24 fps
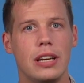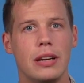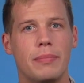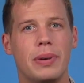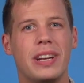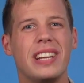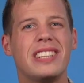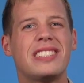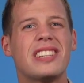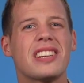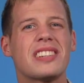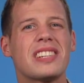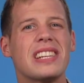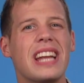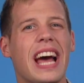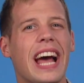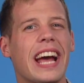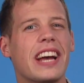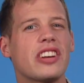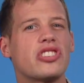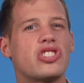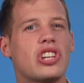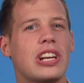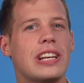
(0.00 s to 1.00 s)
but it doesn't
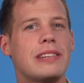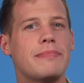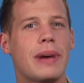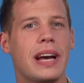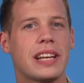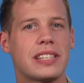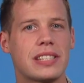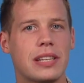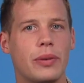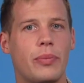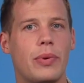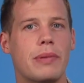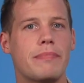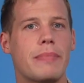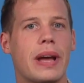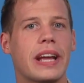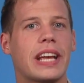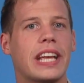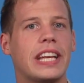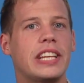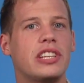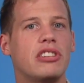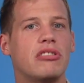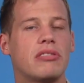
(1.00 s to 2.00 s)
actually matter when
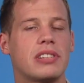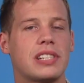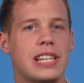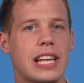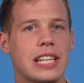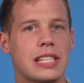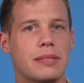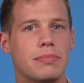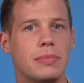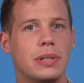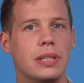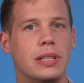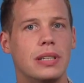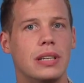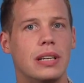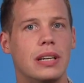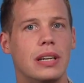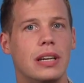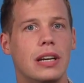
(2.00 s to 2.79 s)
making your assessment,